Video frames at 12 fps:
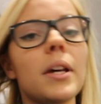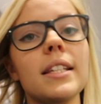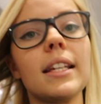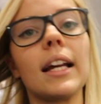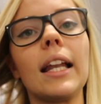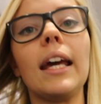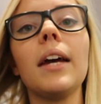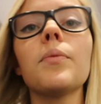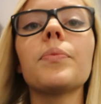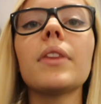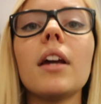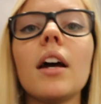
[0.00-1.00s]

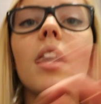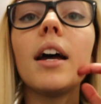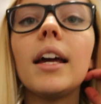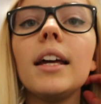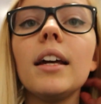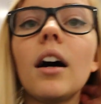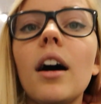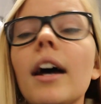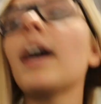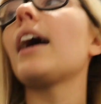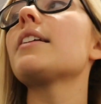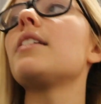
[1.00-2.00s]
basically, I
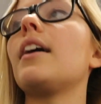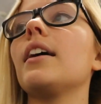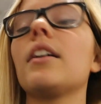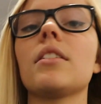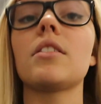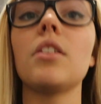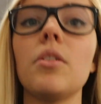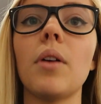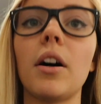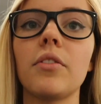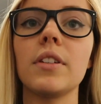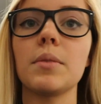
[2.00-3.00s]
had like 2
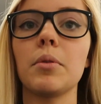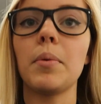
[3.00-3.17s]
outfits